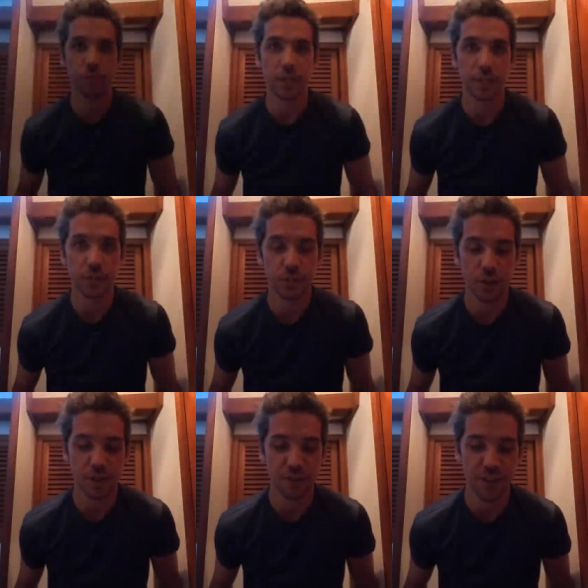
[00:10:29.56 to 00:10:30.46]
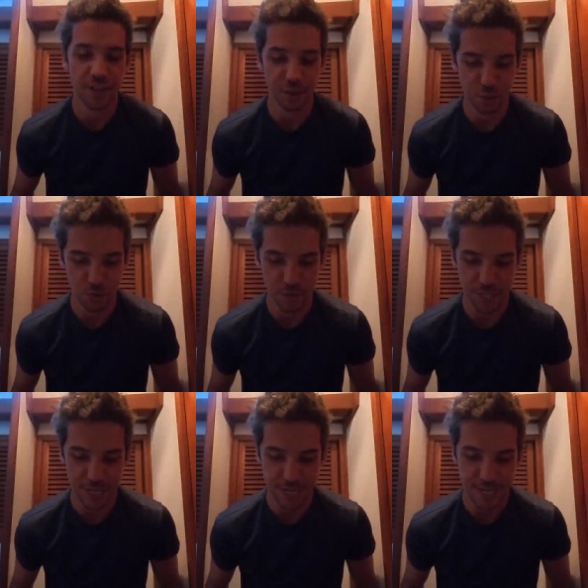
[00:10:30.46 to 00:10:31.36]
Video diary
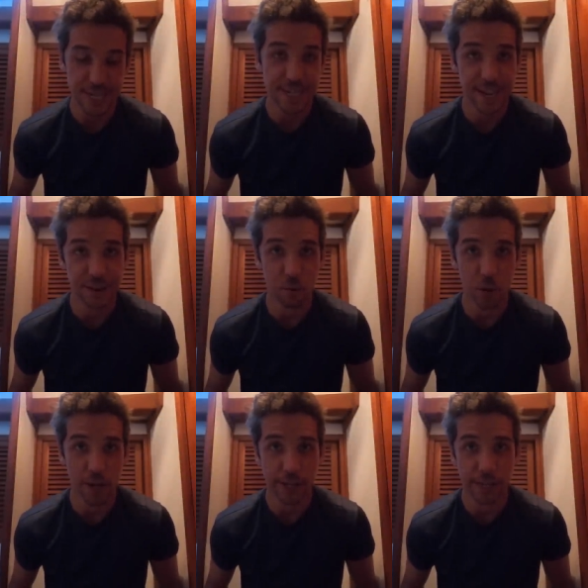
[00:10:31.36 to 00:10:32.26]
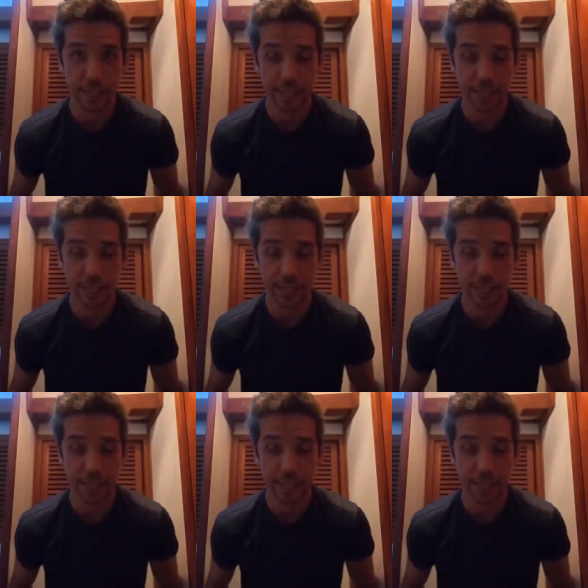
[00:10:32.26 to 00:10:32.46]
quarantine day one.